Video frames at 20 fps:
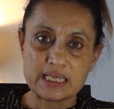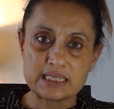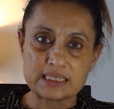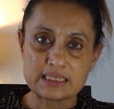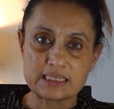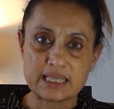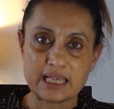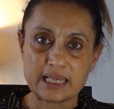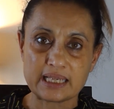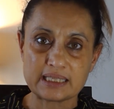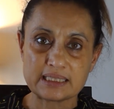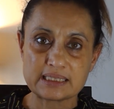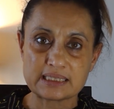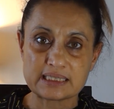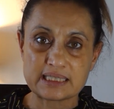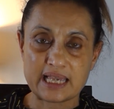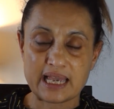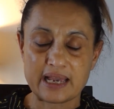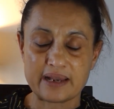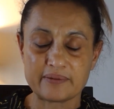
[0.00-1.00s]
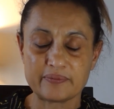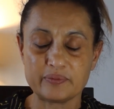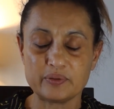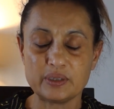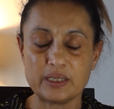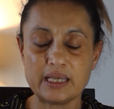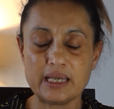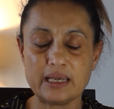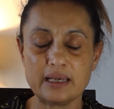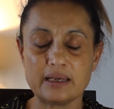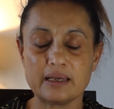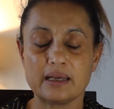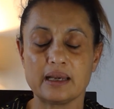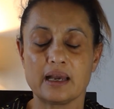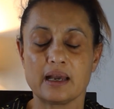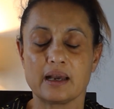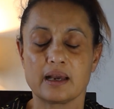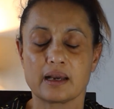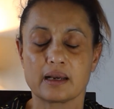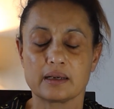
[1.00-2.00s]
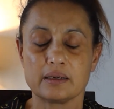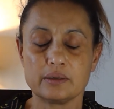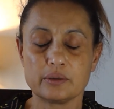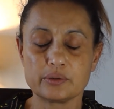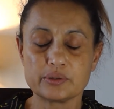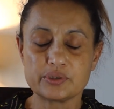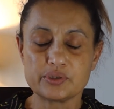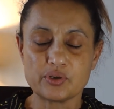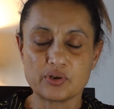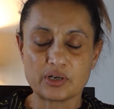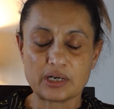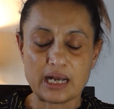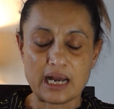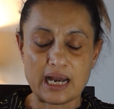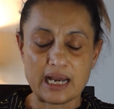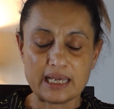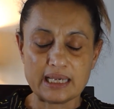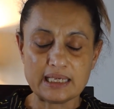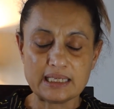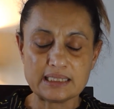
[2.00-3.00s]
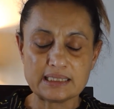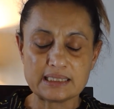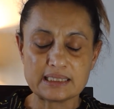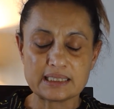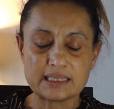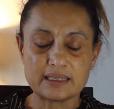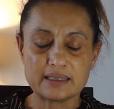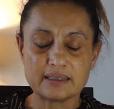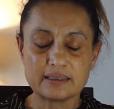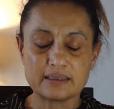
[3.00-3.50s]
these things carefully, close your eyes,